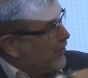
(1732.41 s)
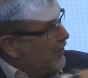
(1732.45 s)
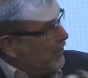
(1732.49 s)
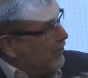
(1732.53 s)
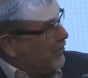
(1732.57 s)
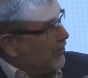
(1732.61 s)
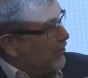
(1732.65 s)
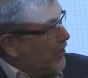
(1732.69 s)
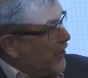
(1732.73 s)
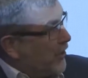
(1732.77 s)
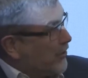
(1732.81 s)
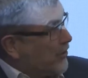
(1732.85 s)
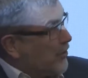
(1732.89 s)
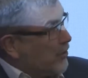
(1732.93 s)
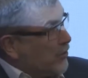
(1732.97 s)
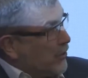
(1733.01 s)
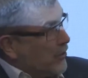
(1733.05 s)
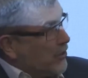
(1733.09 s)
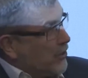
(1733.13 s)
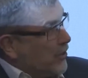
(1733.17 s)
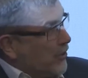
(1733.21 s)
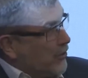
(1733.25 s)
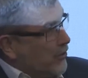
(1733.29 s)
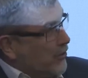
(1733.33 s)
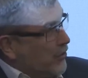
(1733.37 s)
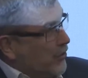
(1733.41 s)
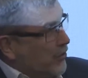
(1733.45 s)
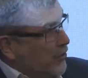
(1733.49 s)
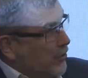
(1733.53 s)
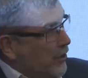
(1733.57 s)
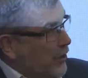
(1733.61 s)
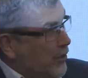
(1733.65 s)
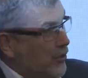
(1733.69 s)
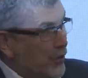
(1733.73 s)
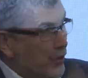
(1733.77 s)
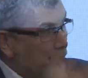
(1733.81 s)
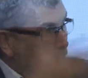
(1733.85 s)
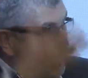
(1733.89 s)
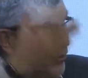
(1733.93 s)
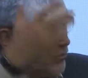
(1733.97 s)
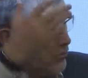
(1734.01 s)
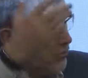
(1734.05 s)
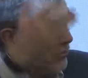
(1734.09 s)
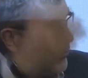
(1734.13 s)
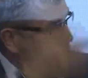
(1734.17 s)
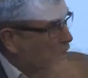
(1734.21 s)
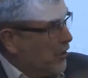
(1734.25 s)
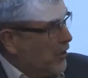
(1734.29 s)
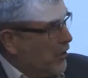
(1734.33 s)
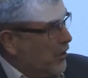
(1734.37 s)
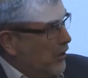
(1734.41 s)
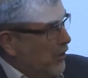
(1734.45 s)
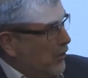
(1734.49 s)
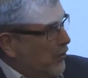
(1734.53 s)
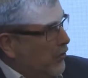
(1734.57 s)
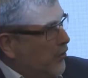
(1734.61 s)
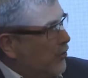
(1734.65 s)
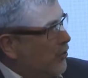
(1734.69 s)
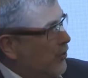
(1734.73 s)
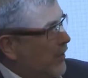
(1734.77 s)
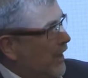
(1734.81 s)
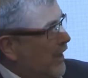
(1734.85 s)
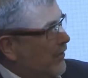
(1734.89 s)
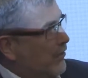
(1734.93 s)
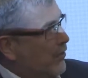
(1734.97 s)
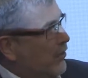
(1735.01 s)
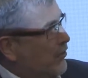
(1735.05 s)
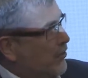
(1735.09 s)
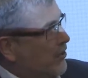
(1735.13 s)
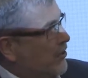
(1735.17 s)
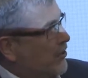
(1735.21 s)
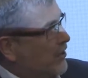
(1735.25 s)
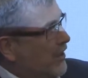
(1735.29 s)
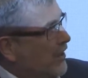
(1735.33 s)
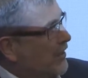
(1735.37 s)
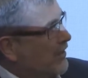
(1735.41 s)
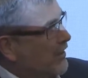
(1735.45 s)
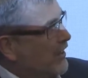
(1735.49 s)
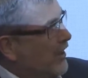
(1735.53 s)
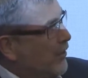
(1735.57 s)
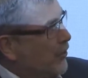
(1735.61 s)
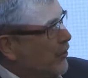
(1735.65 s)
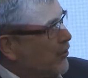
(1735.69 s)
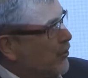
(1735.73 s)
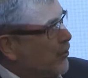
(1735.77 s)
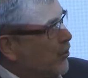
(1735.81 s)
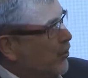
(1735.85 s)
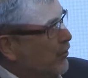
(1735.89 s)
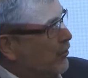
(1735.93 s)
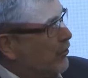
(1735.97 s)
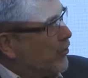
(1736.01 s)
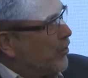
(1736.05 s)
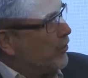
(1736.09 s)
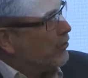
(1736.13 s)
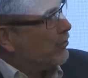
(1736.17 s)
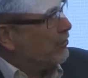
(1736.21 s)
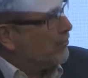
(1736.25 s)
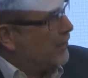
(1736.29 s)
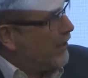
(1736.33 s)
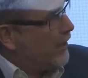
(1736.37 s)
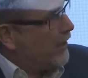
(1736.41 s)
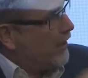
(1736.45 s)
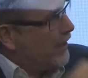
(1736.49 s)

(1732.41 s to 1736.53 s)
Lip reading: In France, it was 130, but you drive 160, there was no problem.